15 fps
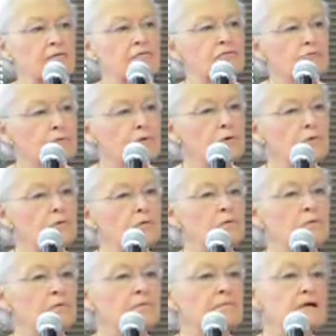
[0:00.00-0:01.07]

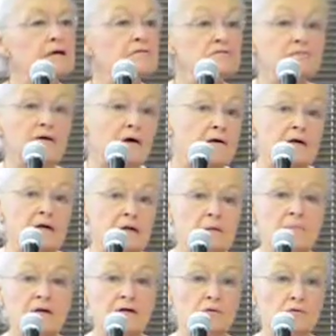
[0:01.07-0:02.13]
through these very
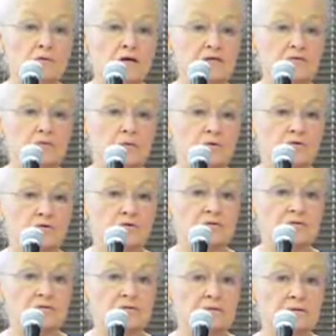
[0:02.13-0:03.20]
limited
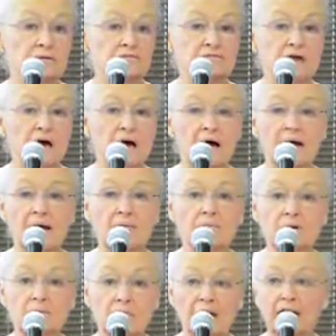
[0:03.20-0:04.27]
resources of time
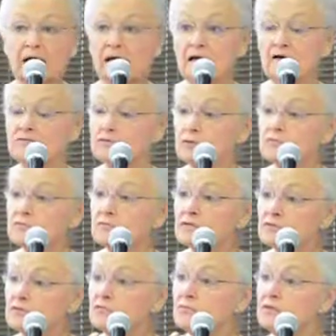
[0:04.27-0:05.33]
and money, because those are
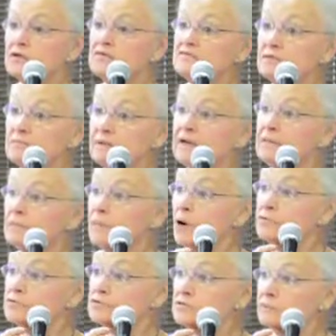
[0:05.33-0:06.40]
the two things that mean the
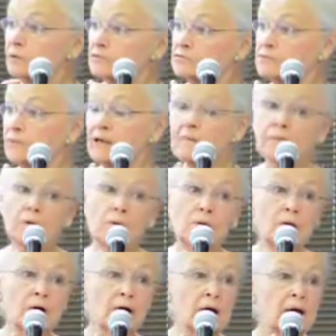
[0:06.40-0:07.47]
most to most
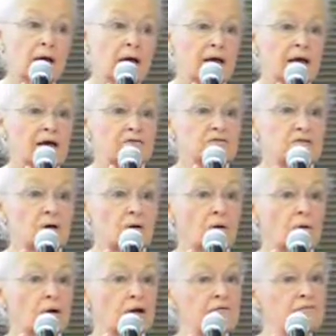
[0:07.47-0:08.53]
people. And
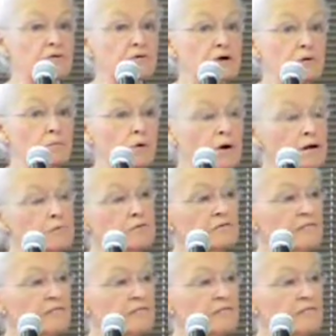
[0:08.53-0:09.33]
so if you can work with